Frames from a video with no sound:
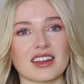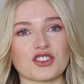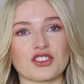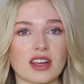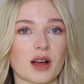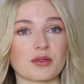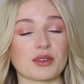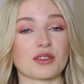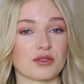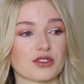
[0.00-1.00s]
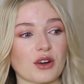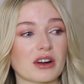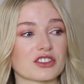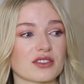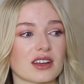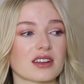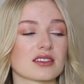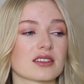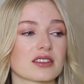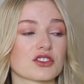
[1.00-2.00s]
she helped me through so much of it.
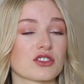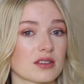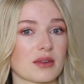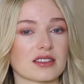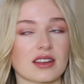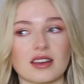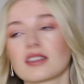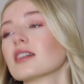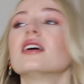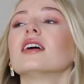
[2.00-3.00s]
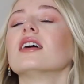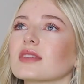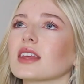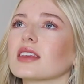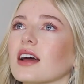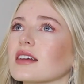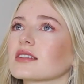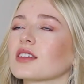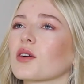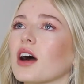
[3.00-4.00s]
She's amazing. Yes,
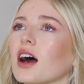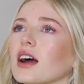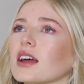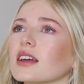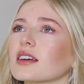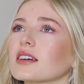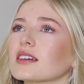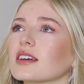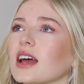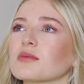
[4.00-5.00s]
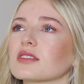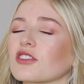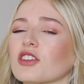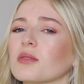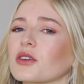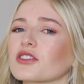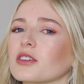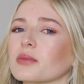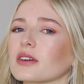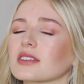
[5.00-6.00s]
so I am such an
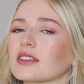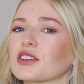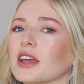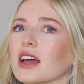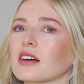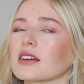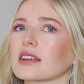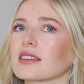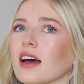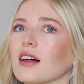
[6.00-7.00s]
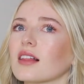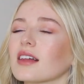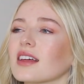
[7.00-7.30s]
emotional person if you can't already tell.